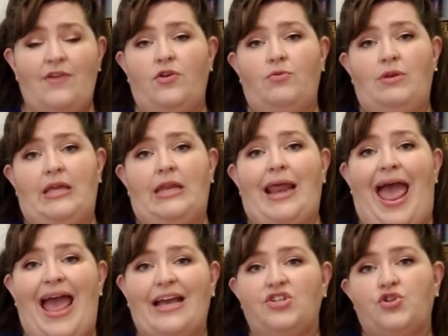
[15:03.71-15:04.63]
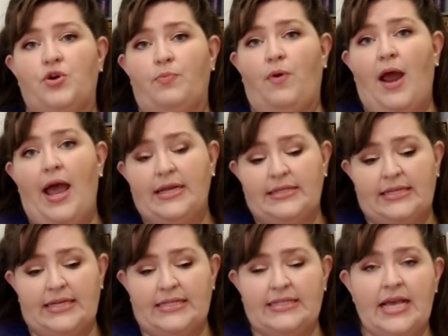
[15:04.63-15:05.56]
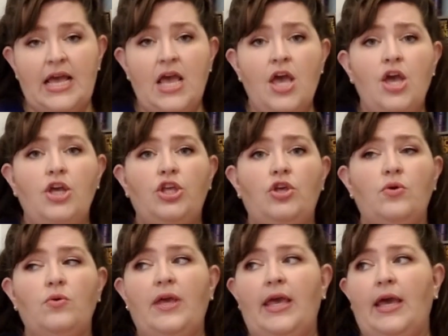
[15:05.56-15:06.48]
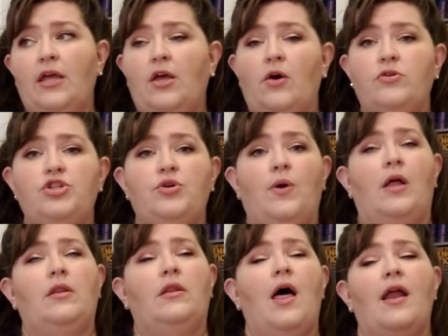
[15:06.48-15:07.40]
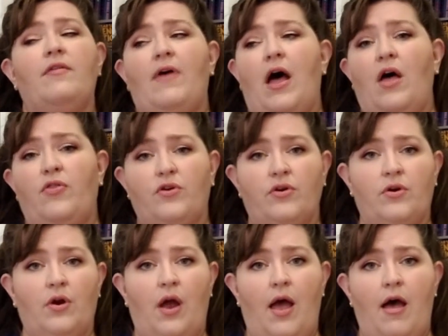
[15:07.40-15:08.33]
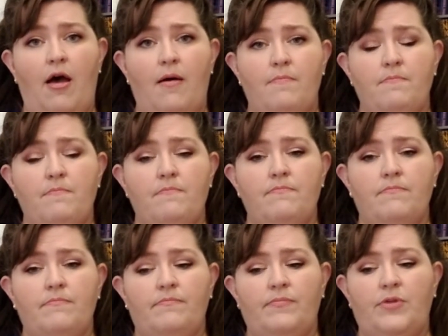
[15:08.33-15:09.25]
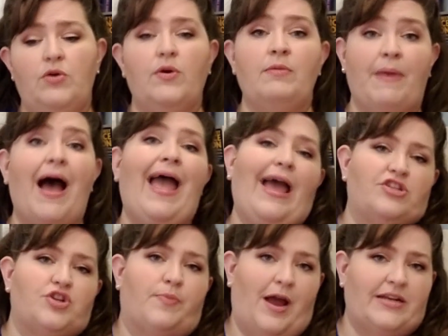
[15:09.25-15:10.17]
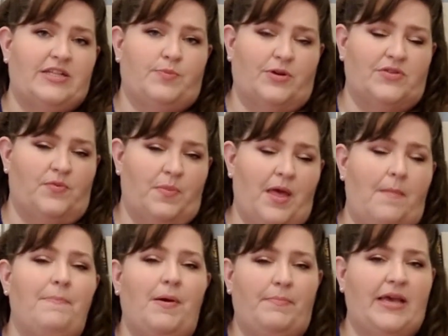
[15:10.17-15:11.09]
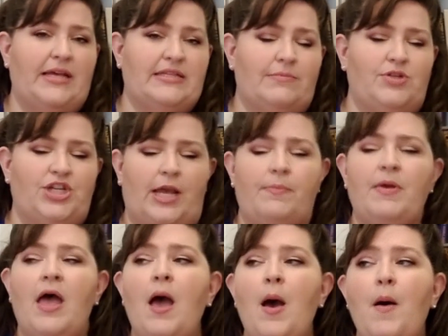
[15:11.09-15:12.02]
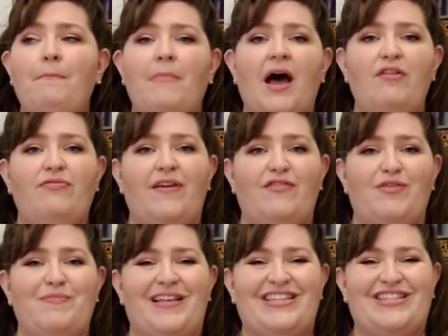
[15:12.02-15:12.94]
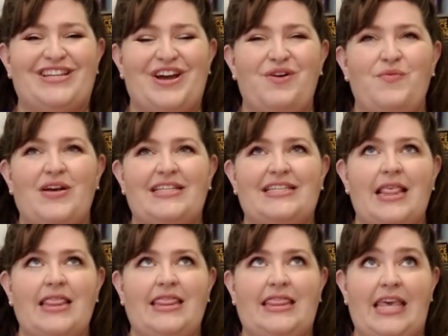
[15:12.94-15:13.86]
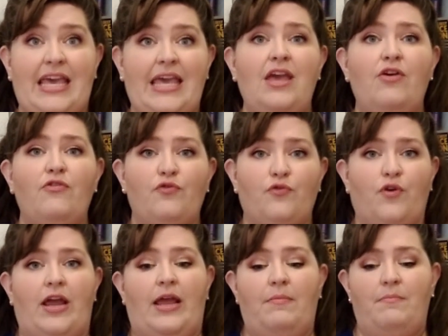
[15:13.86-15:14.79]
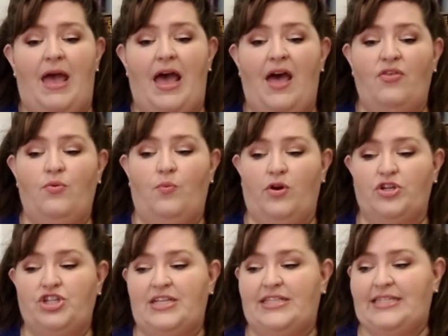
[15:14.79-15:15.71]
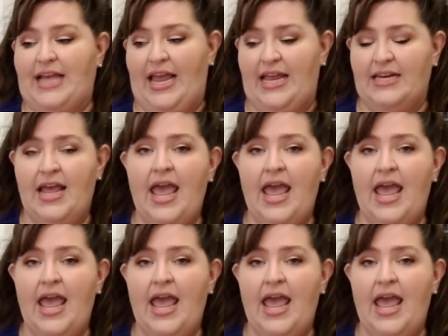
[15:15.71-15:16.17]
If you need extra practice, you can go to a lot of other, you can buy extra practice books from them, but because I'm cheap, my favorite place to go was the free math worksheet site.